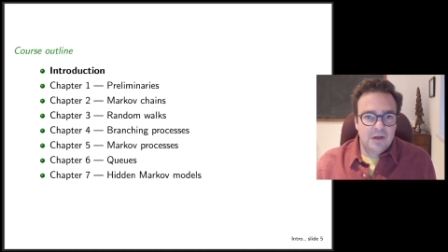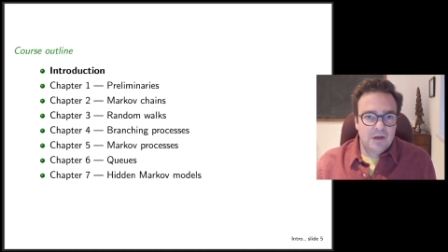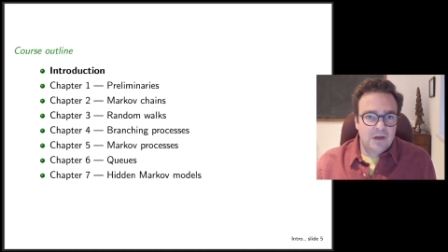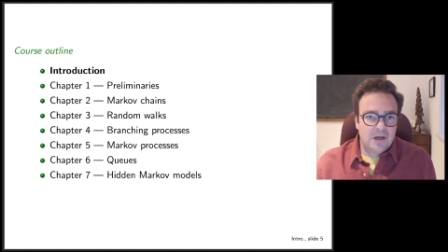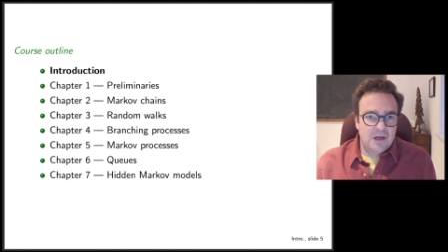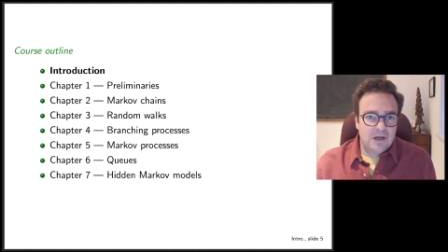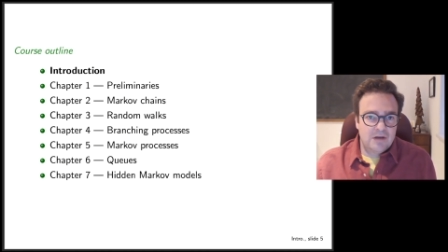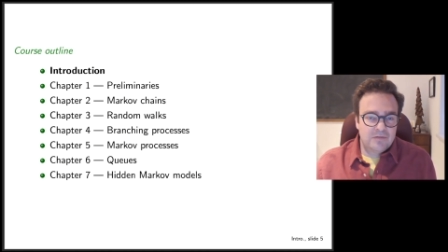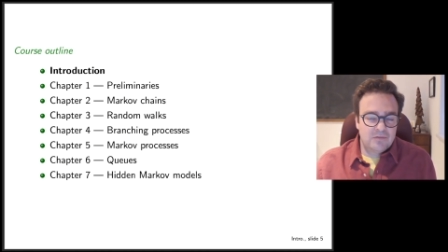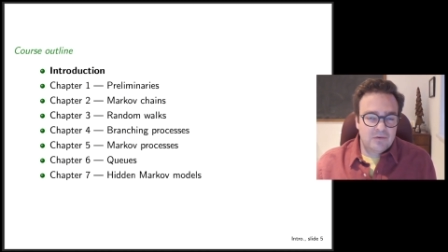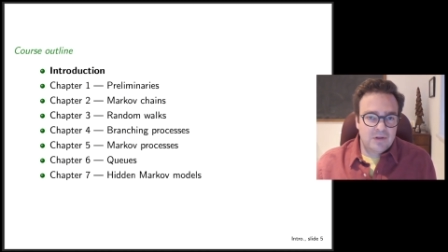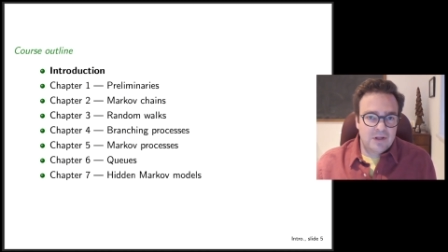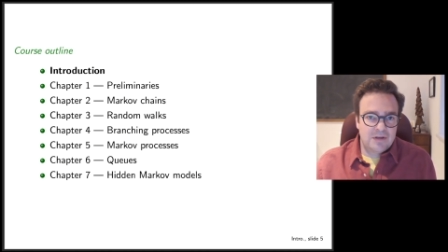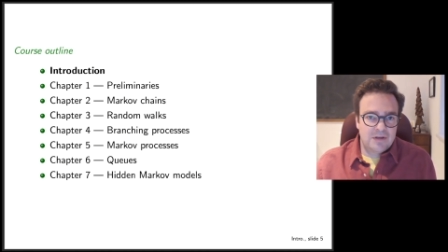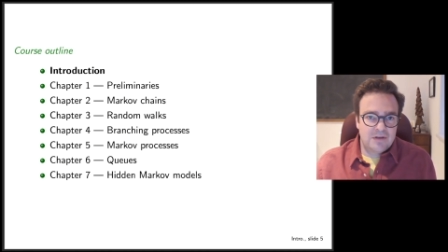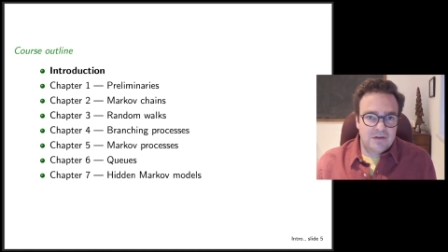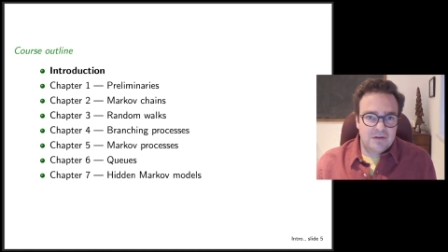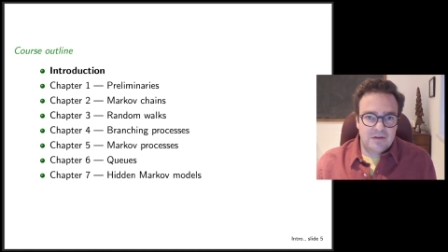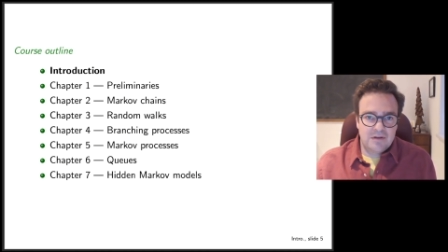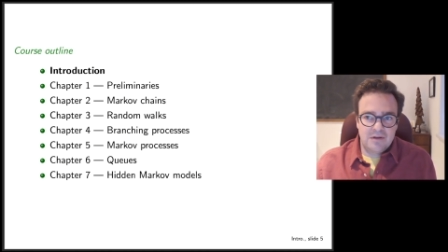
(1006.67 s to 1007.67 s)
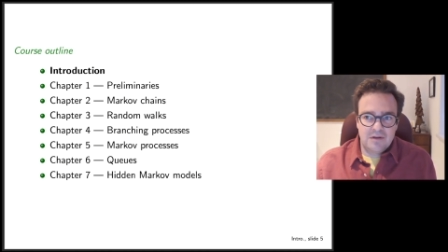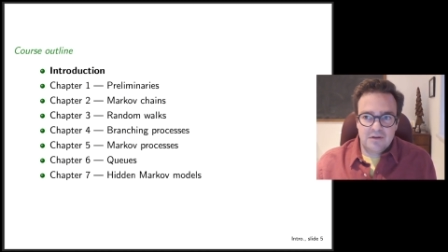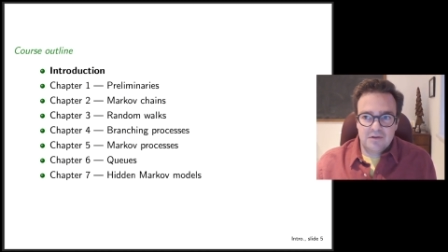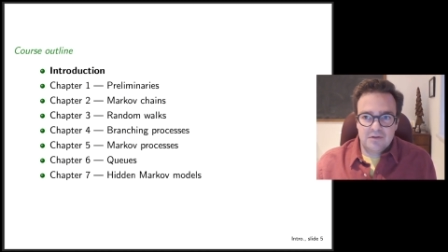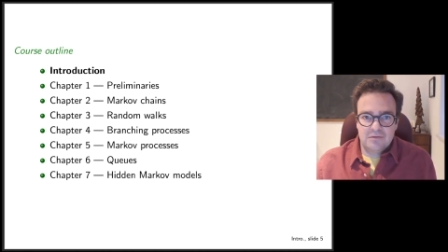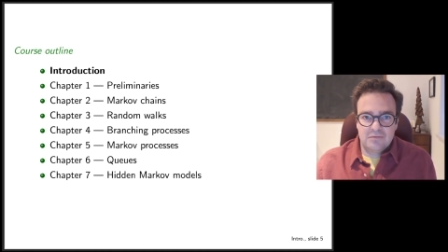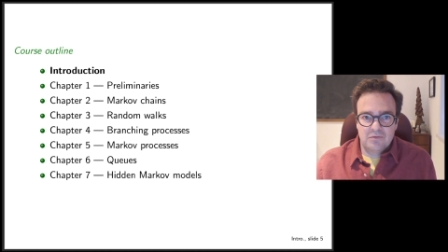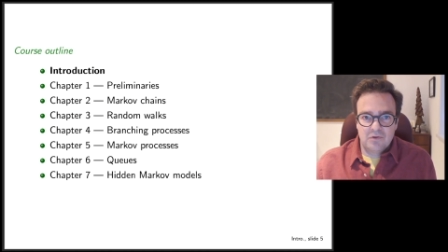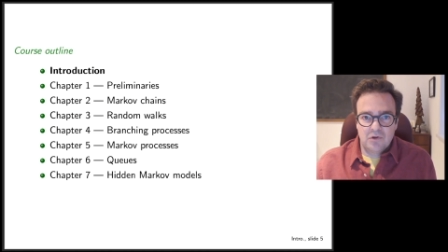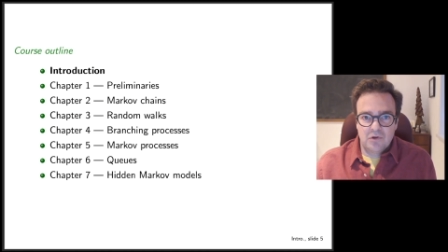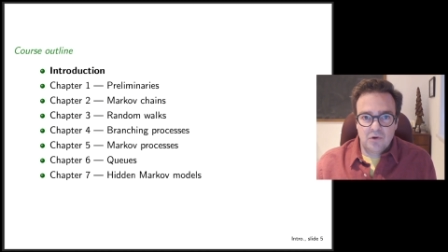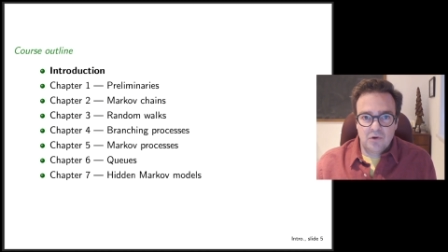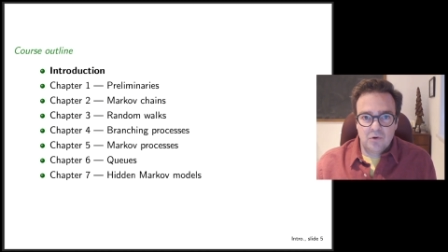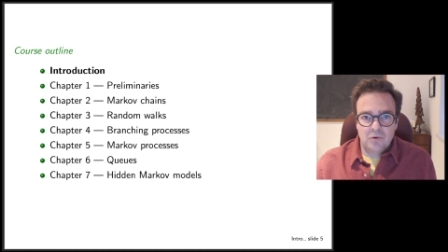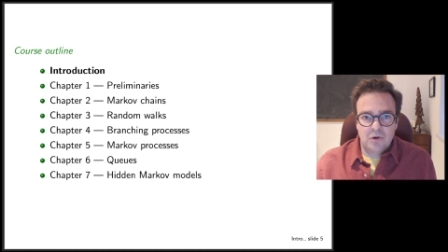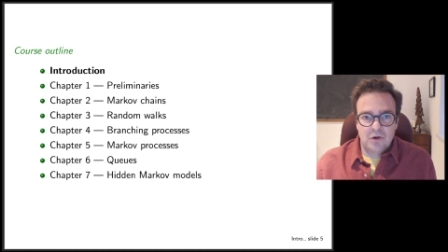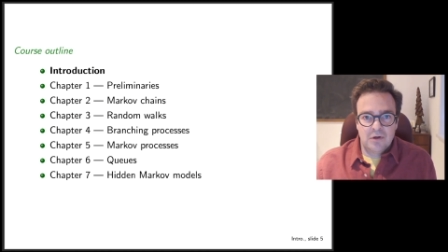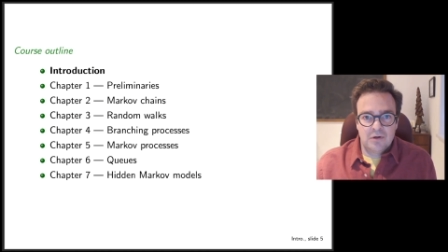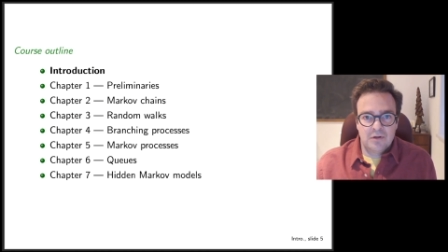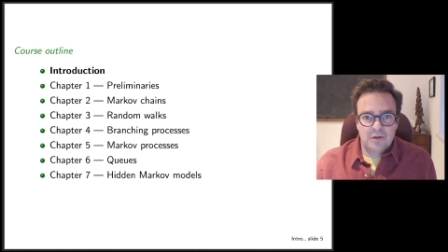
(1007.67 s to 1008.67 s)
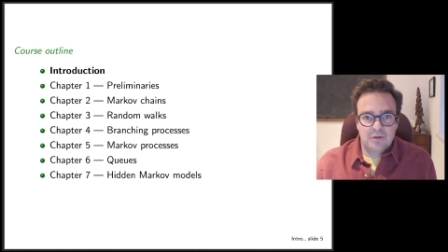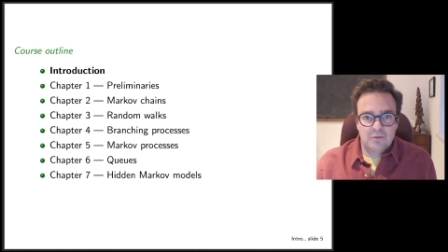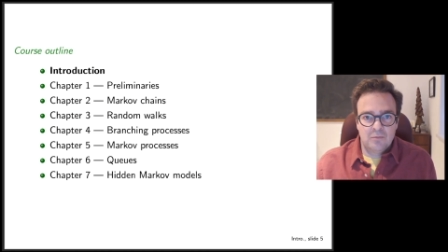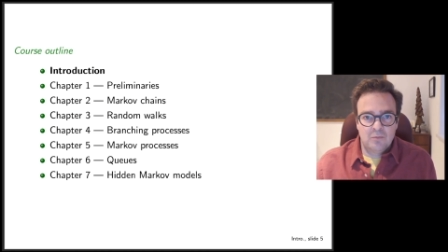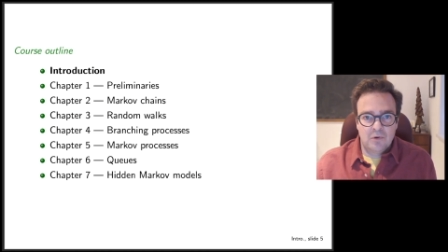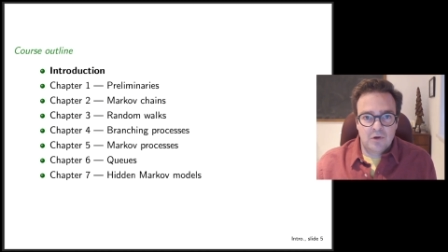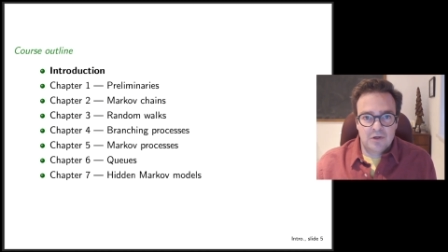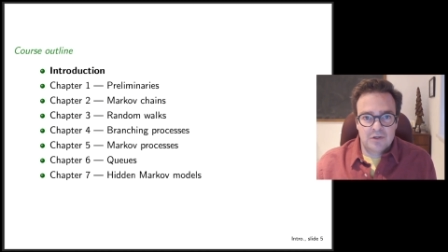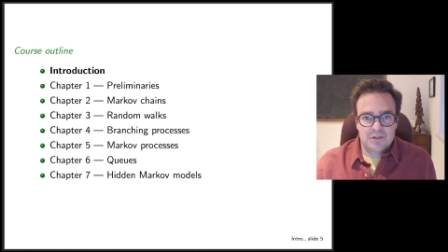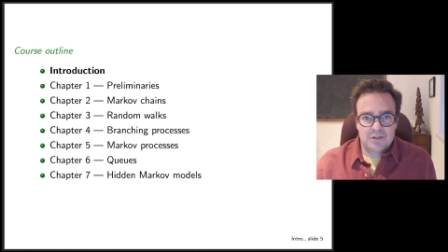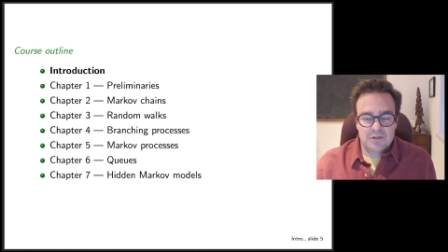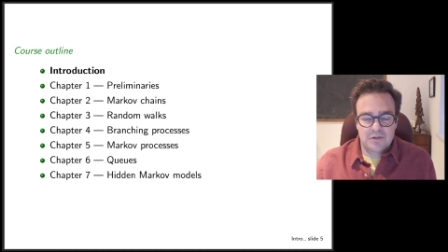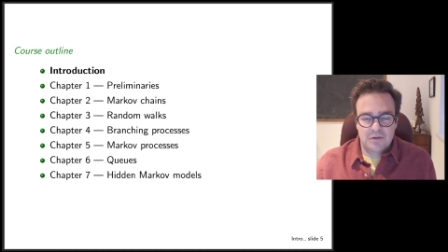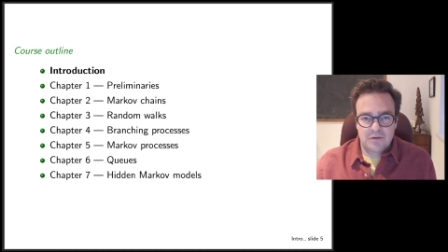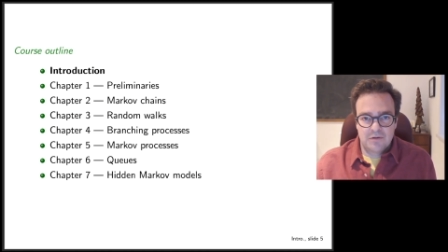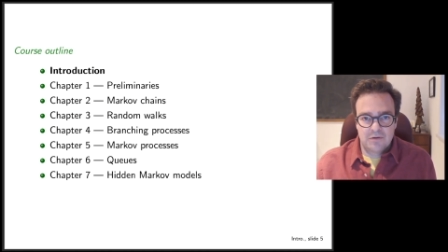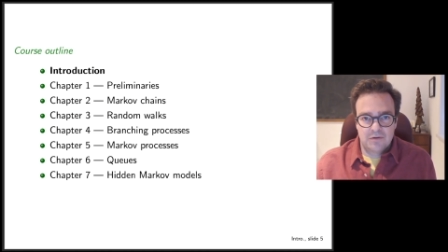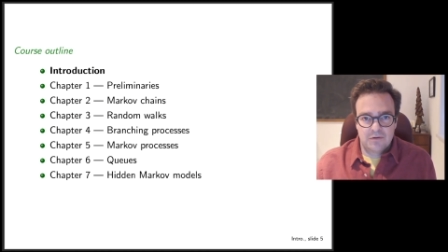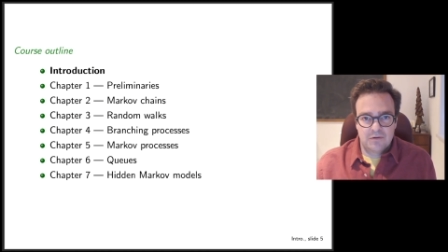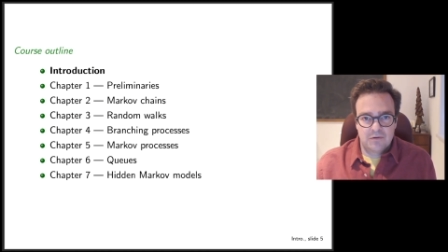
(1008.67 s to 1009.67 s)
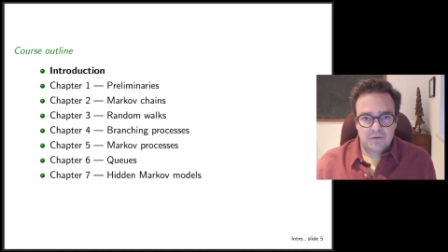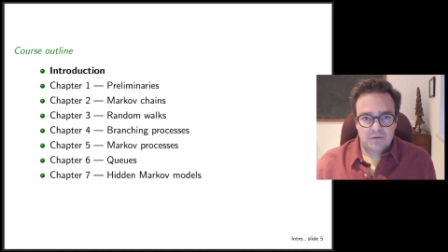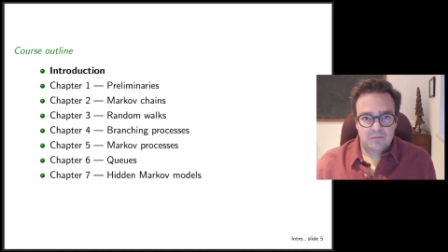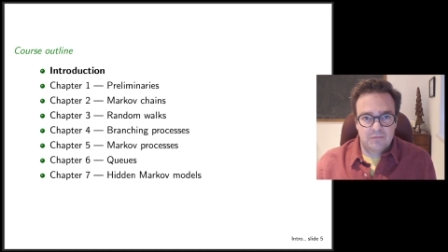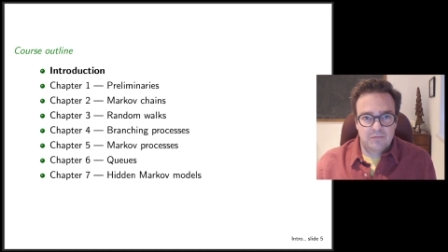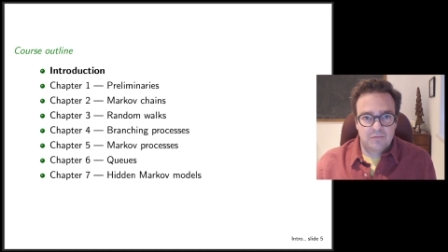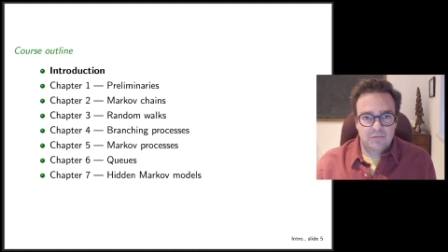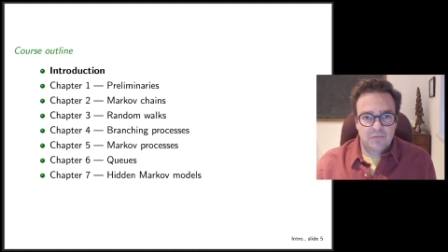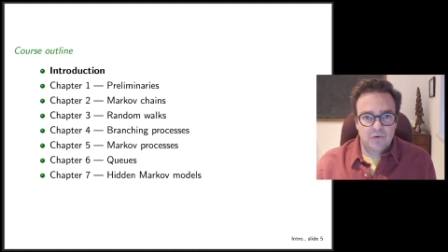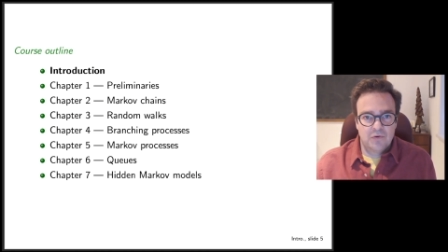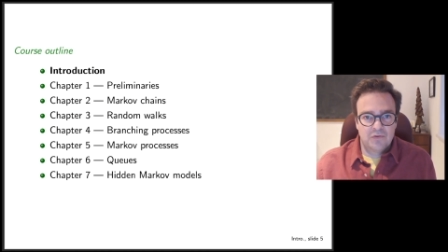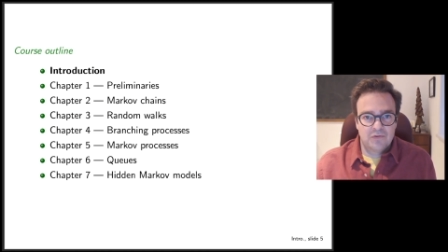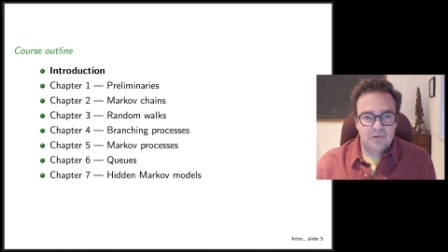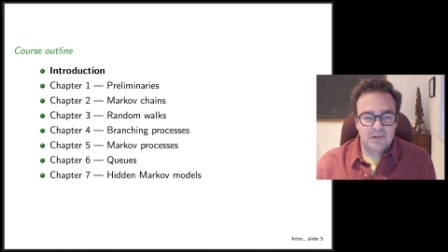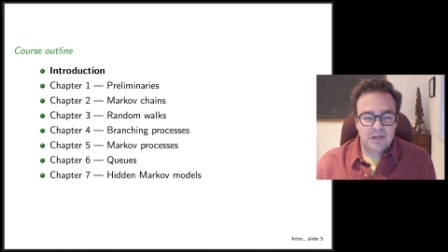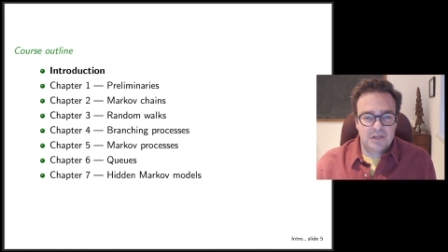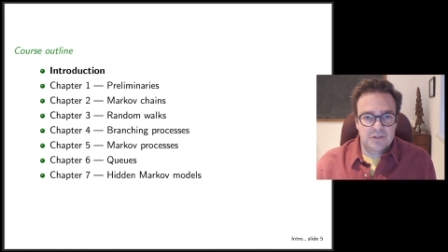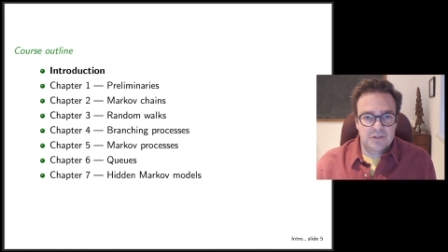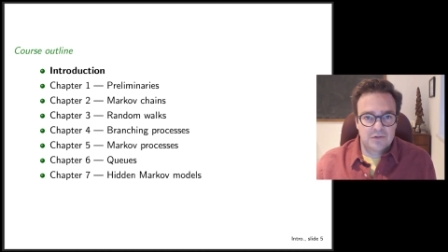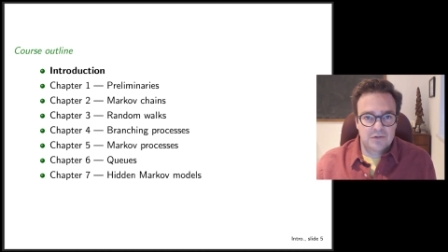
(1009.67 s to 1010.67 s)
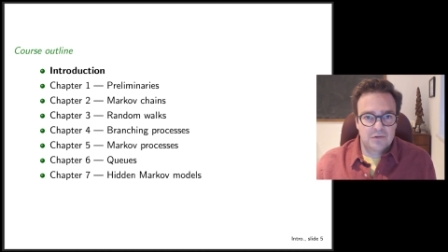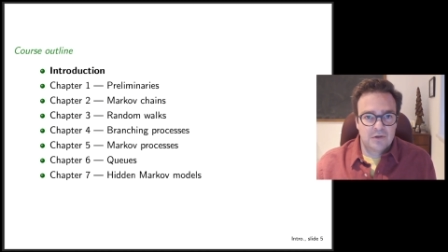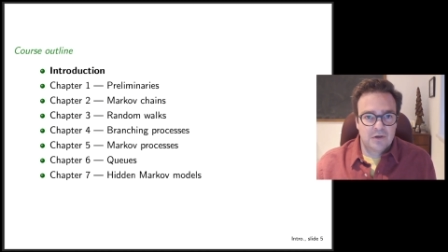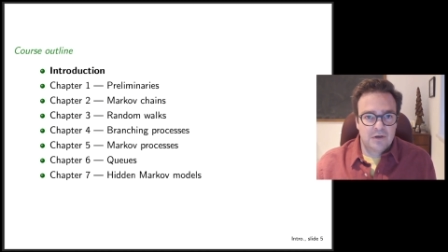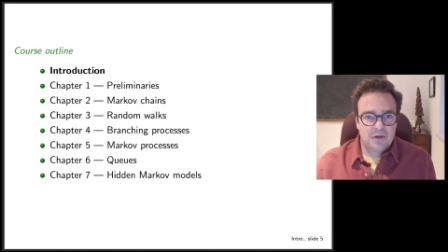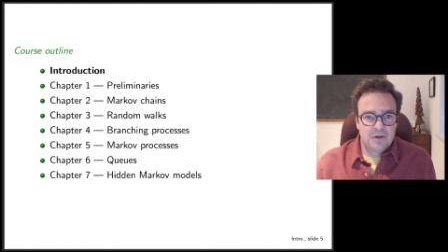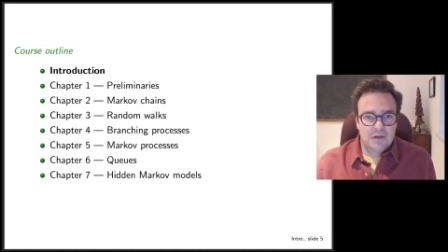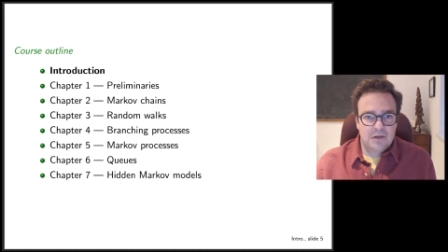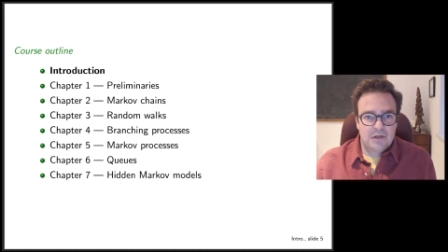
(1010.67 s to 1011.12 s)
after that, uh, go on and watch the first lecture